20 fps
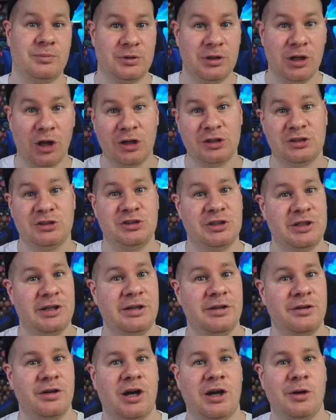Last
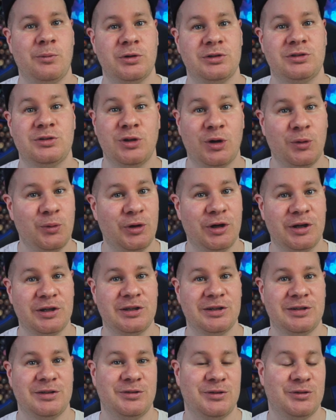year, I was not
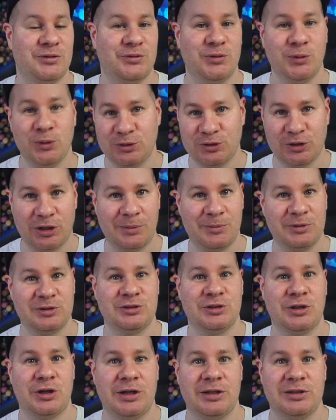working full-time as
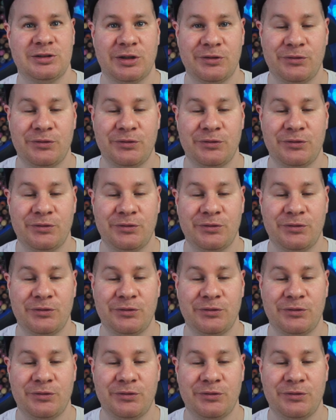an artist.